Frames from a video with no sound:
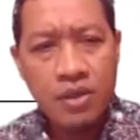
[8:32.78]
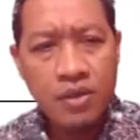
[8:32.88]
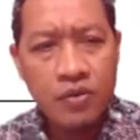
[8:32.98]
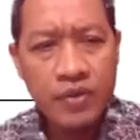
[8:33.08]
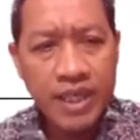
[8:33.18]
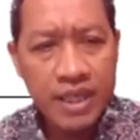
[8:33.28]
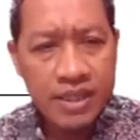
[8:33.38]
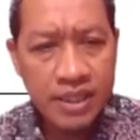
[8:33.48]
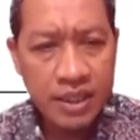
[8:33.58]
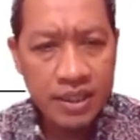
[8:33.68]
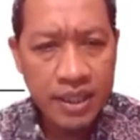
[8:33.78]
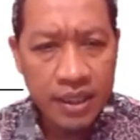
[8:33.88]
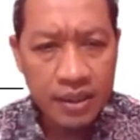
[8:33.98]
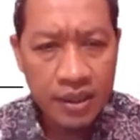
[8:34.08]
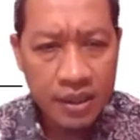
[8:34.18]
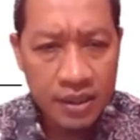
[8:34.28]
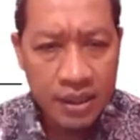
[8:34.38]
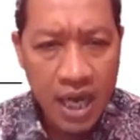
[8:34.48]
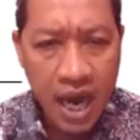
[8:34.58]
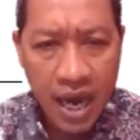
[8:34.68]
We can see that
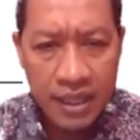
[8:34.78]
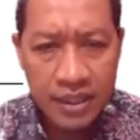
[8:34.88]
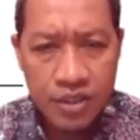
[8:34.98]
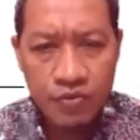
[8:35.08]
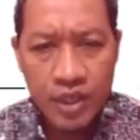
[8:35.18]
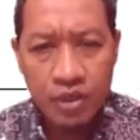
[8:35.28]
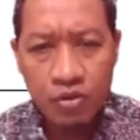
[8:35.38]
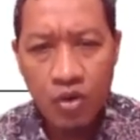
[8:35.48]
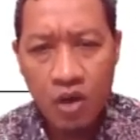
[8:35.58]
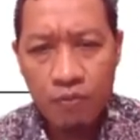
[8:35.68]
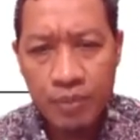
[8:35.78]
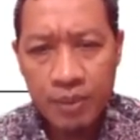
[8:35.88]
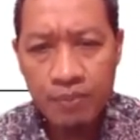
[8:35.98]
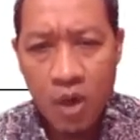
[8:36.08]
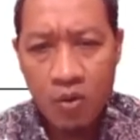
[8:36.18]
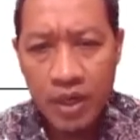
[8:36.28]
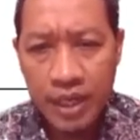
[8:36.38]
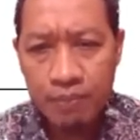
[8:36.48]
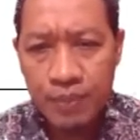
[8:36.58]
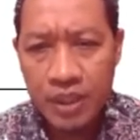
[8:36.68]
the highest value of peak power
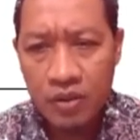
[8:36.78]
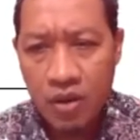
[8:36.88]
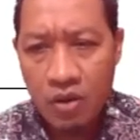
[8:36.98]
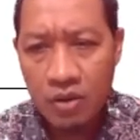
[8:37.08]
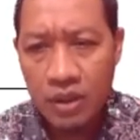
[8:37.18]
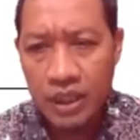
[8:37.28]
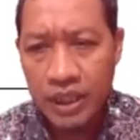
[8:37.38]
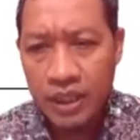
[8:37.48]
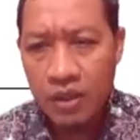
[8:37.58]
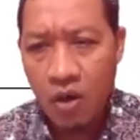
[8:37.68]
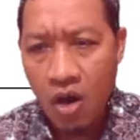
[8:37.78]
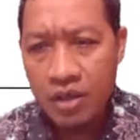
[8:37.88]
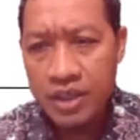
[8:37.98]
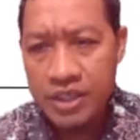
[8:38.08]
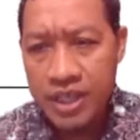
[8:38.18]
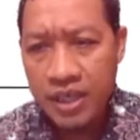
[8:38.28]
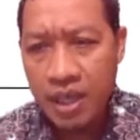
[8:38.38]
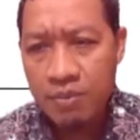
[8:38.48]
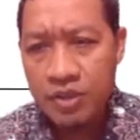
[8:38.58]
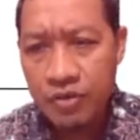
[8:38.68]
and peak torque on design
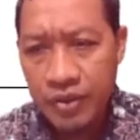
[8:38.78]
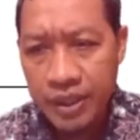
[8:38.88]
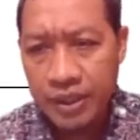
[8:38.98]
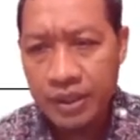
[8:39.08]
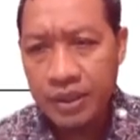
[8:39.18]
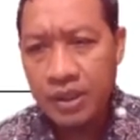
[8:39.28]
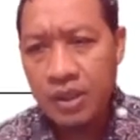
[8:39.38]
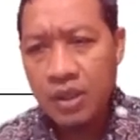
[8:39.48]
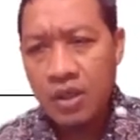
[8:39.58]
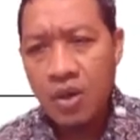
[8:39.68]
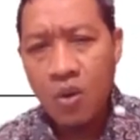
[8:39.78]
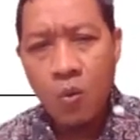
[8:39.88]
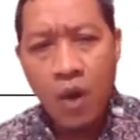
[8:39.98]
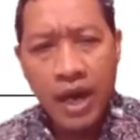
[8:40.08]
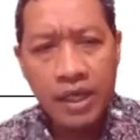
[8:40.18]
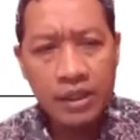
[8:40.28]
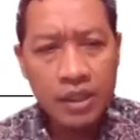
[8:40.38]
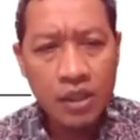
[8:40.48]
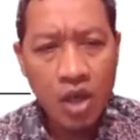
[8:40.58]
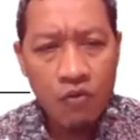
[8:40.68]
number 3, while
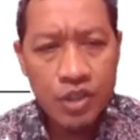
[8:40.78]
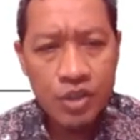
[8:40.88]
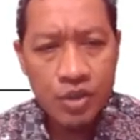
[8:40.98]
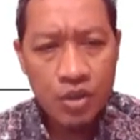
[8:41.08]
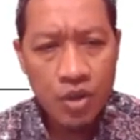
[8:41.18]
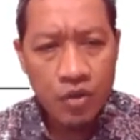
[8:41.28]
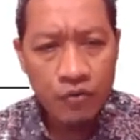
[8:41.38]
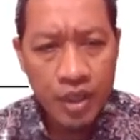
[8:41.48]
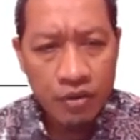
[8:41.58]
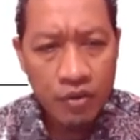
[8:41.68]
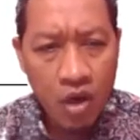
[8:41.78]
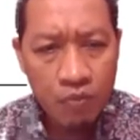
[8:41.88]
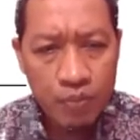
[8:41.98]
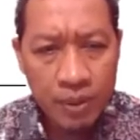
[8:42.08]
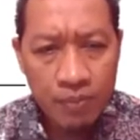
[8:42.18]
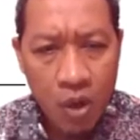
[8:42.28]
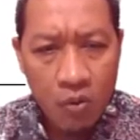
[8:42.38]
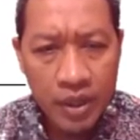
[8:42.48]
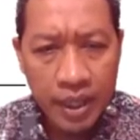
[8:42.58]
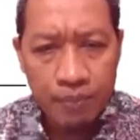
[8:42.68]
the lowest value of peak
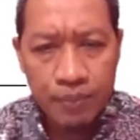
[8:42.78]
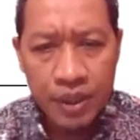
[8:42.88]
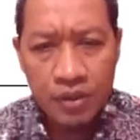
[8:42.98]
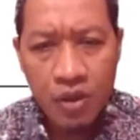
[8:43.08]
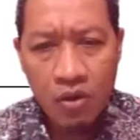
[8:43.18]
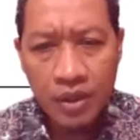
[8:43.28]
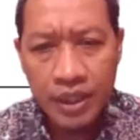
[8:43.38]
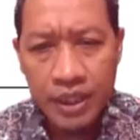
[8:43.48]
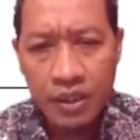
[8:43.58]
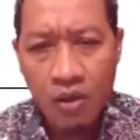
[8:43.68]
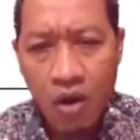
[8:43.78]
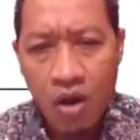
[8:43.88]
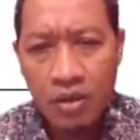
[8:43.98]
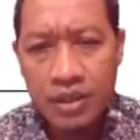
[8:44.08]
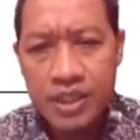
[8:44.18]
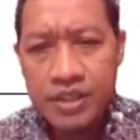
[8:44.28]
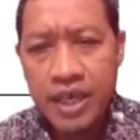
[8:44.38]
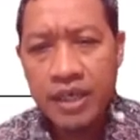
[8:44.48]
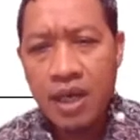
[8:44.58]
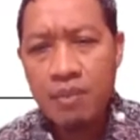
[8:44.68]
power and peak torque on
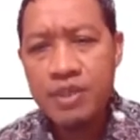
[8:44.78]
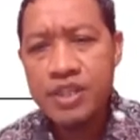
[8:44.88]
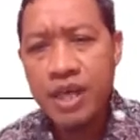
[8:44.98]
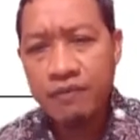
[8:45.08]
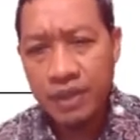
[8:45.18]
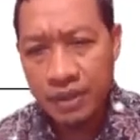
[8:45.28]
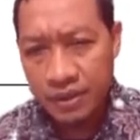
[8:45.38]
design number 7,